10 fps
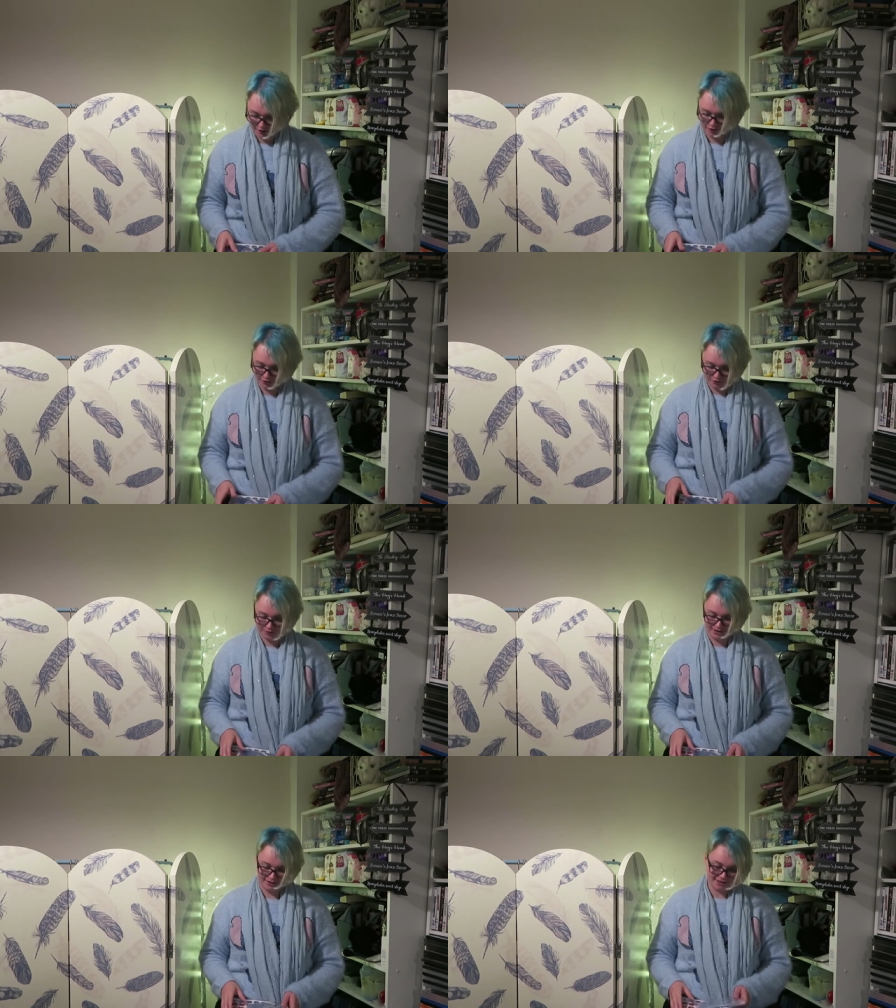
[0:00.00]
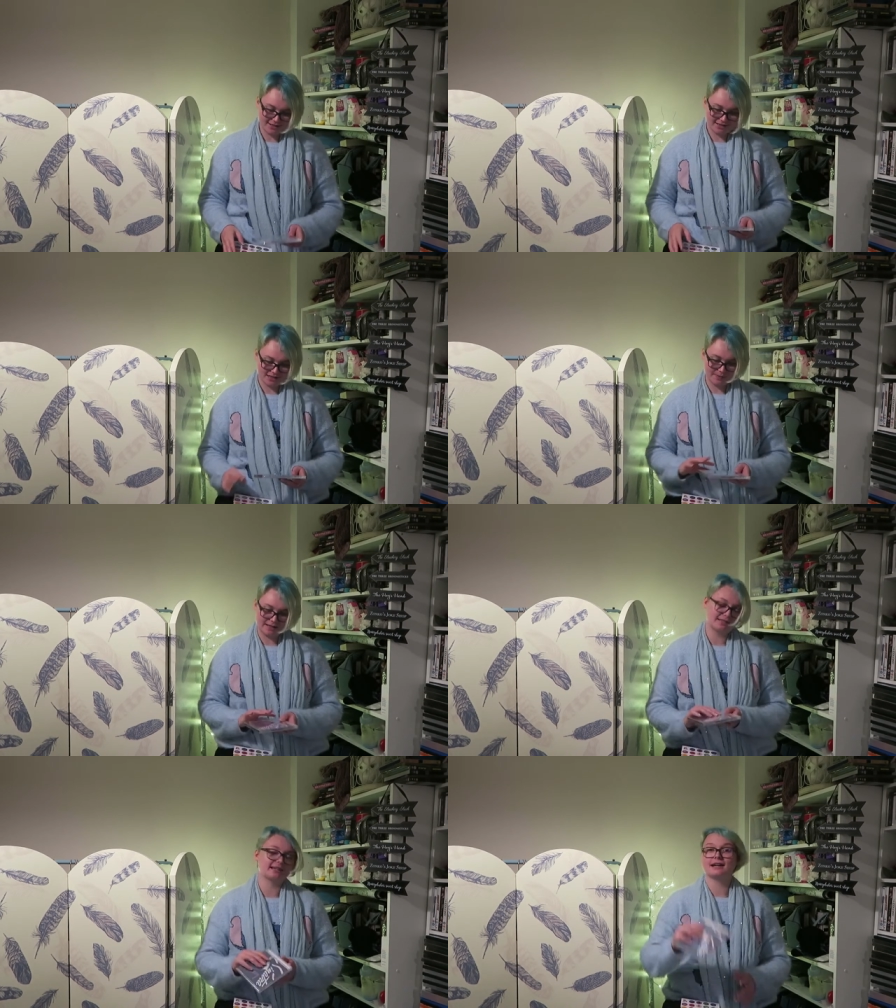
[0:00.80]
Along with, I didn't
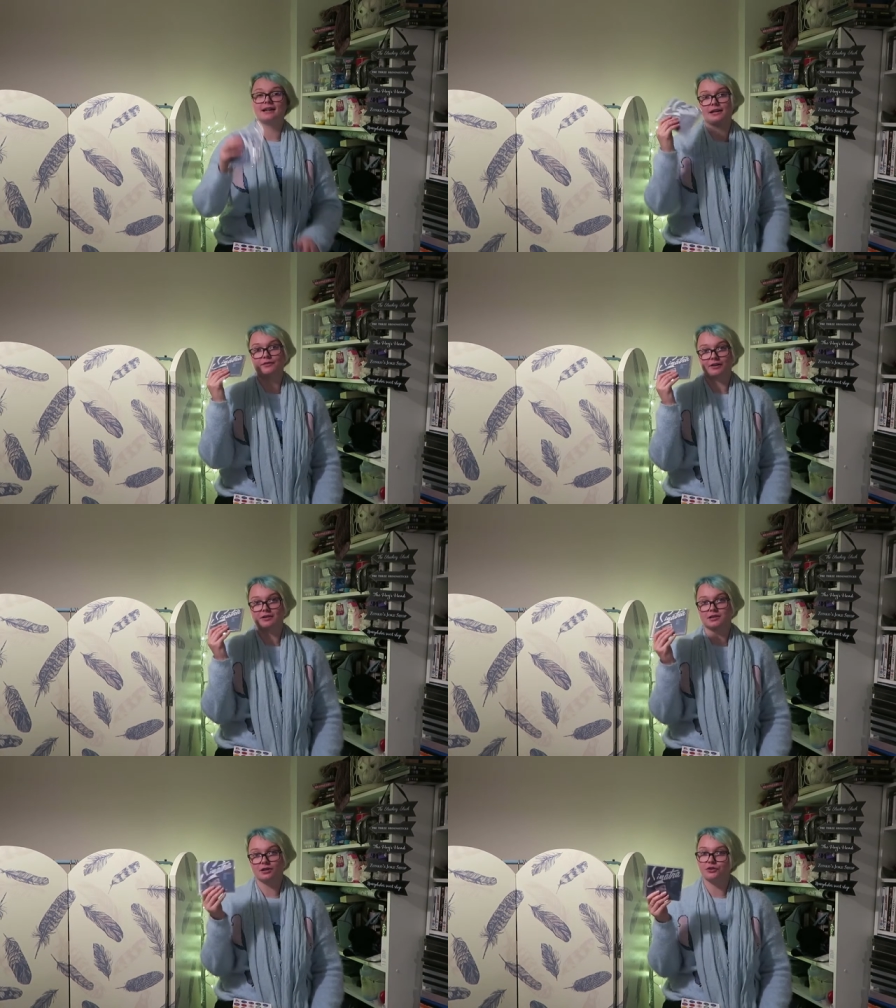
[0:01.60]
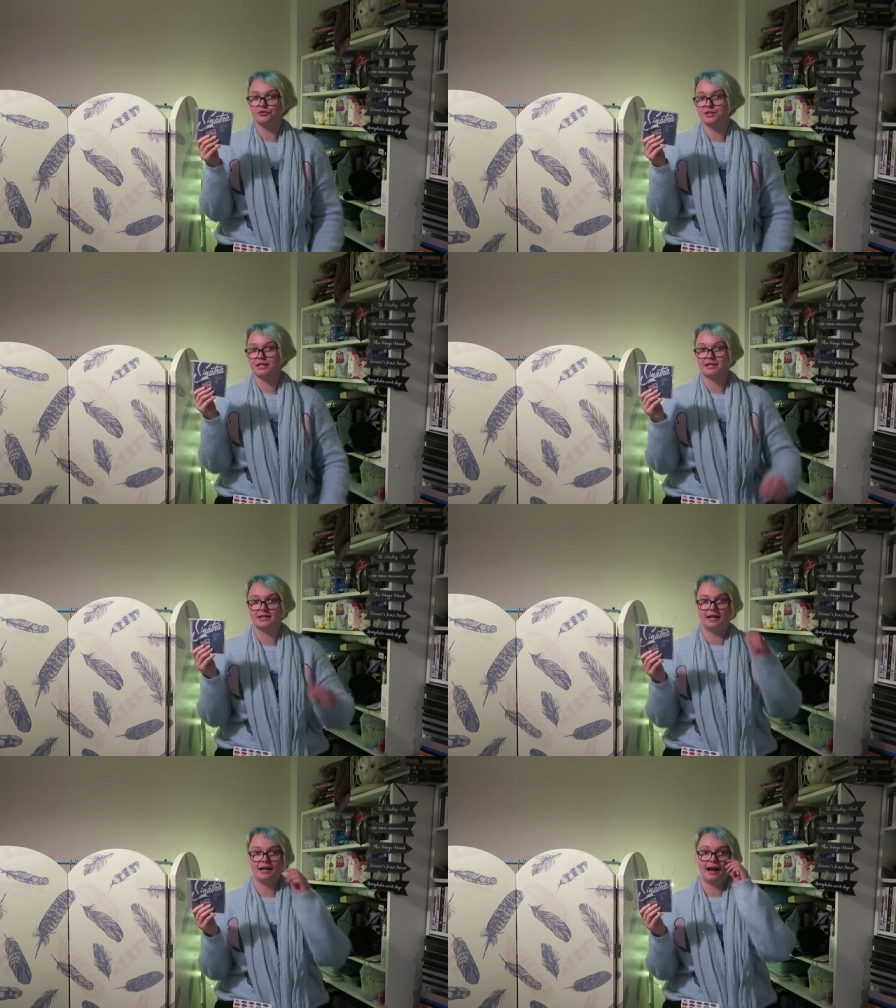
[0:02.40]
expect to get a Frank Sinatra
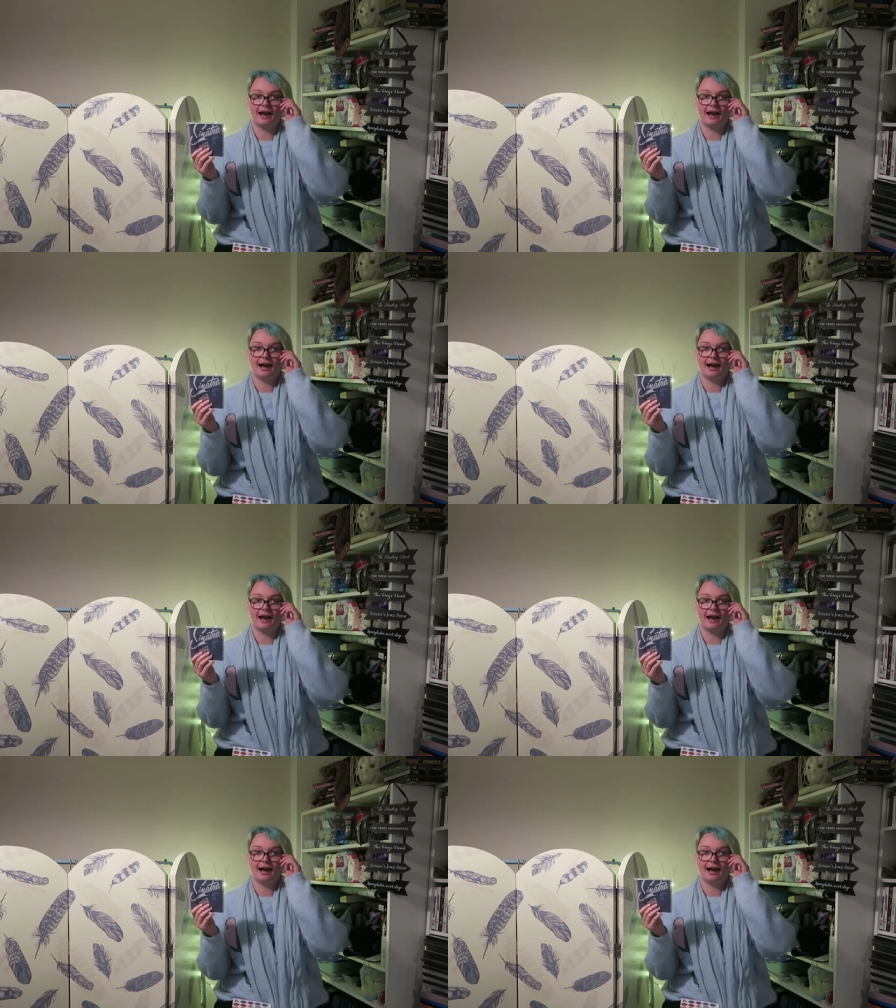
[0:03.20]
CD